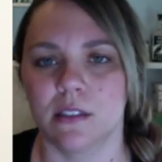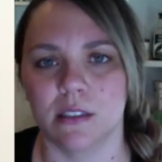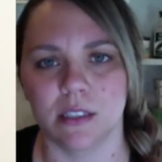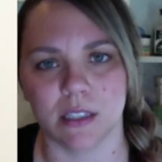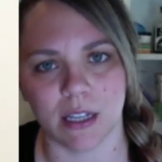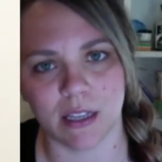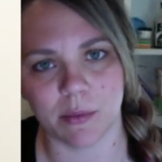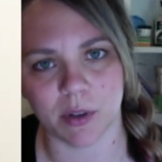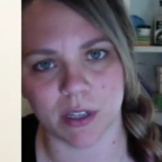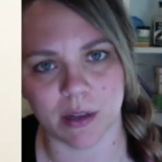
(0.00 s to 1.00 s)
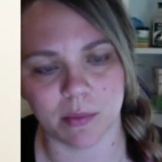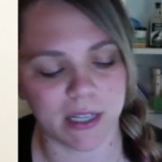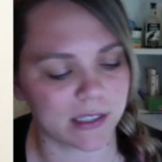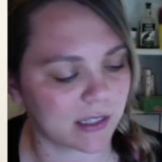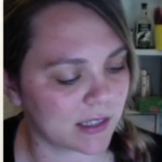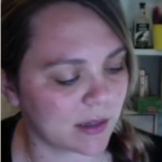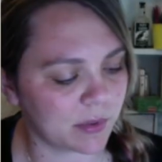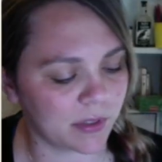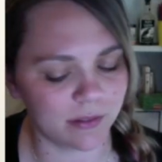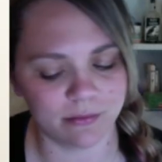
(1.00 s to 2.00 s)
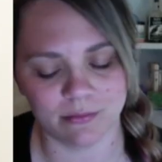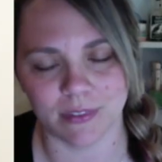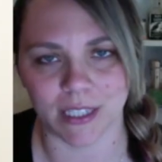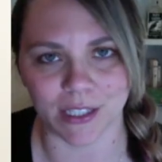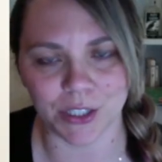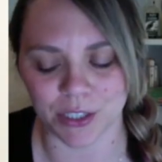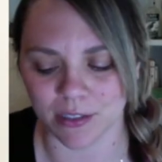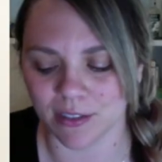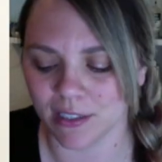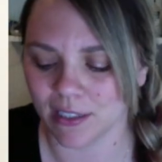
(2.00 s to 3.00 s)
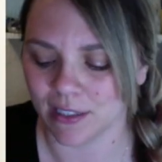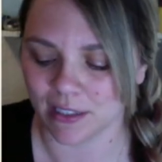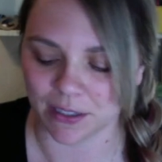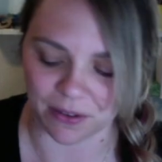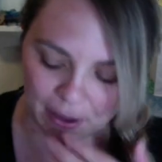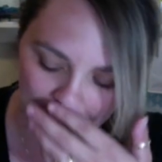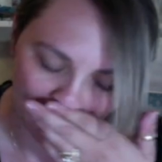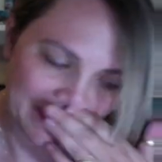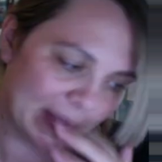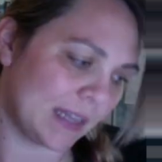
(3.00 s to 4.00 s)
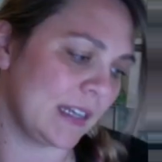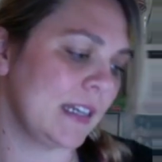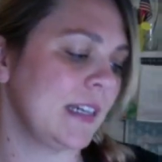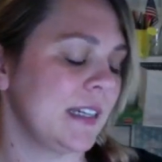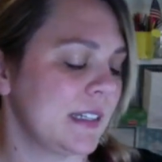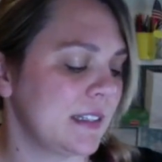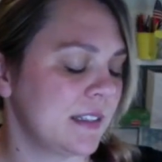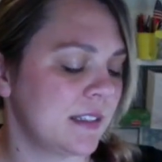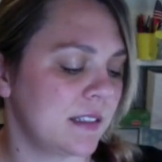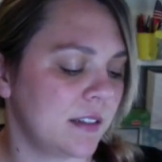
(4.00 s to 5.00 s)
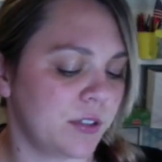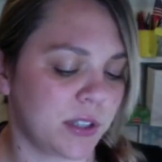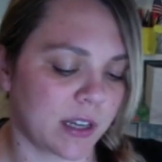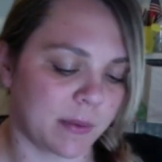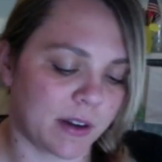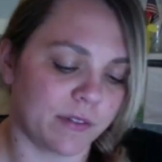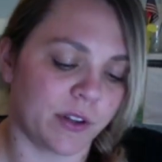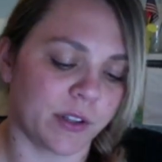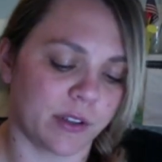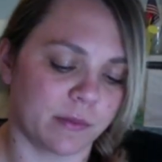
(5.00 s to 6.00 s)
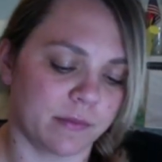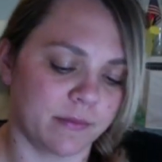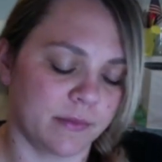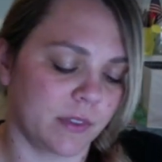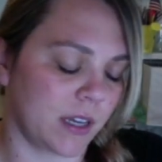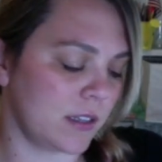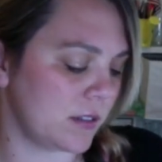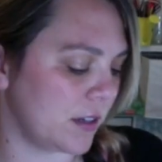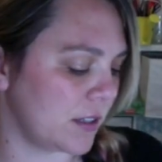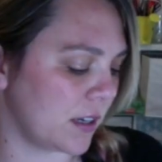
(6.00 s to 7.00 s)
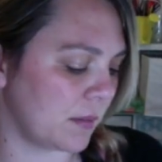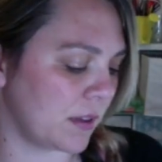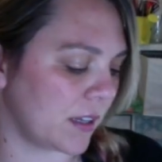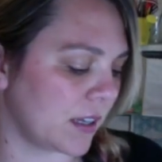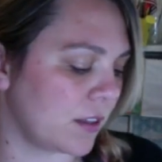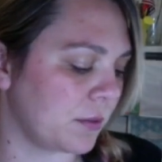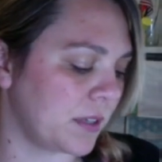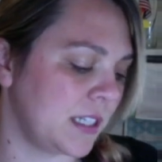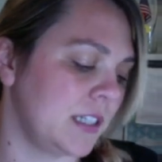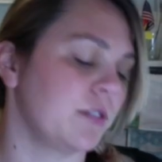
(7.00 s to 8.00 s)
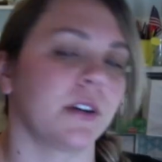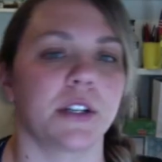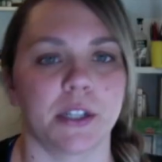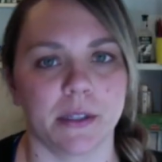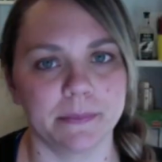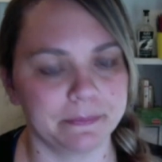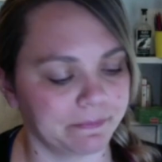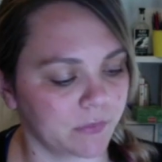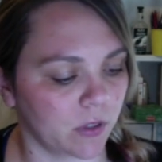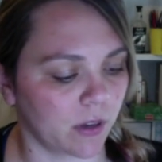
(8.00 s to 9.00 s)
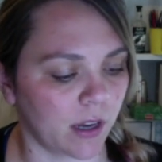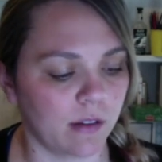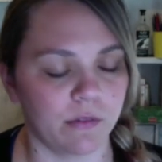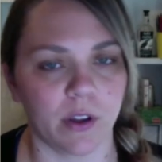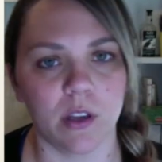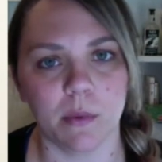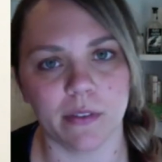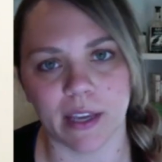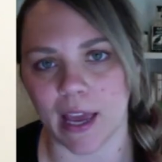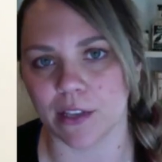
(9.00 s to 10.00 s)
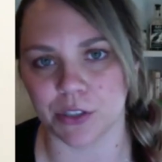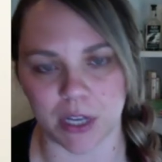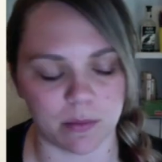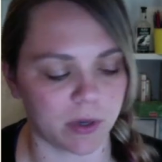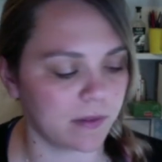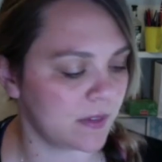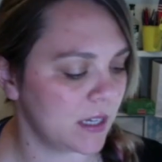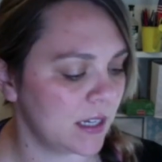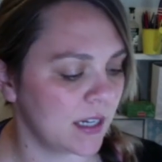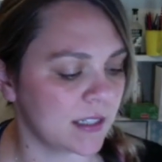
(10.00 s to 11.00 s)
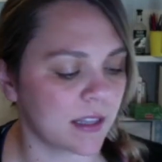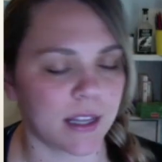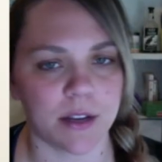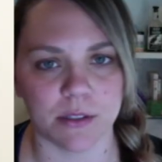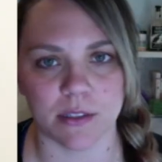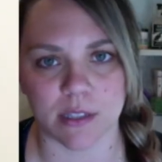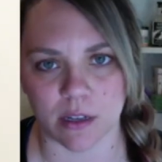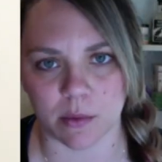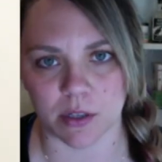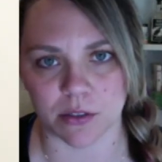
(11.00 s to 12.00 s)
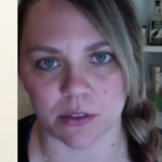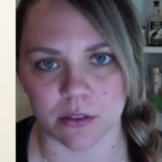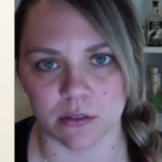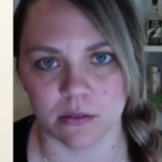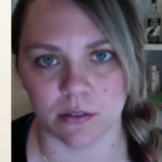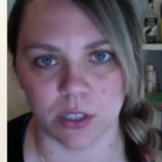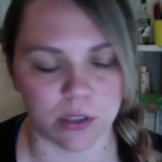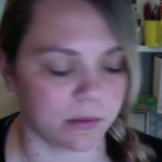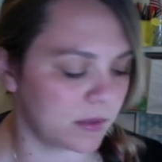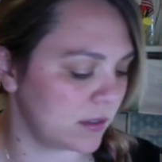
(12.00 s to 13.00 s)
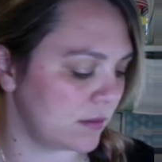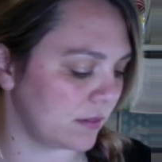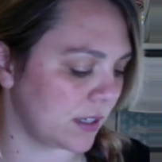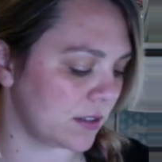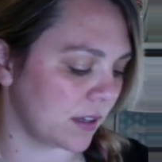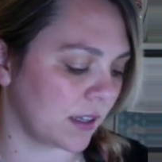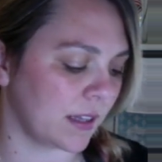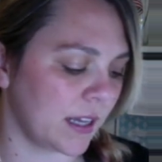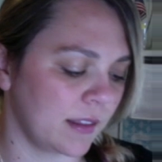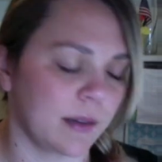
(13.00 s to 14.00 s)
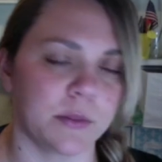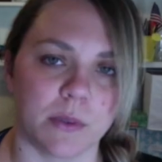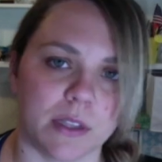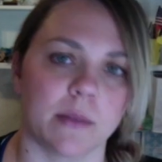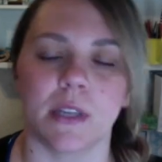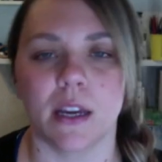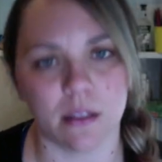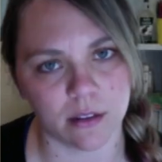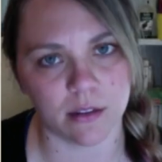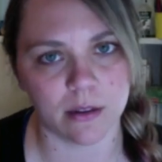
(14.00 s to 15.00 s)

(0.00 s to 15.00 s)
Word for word: slightly more complex example-ish, okay, is if you're talking about a volume. Okay, so now you're talking about like a 3D structure. Okay, a volume of a gas chamber is a thousand centimeters cubed, right? So like length times width times height,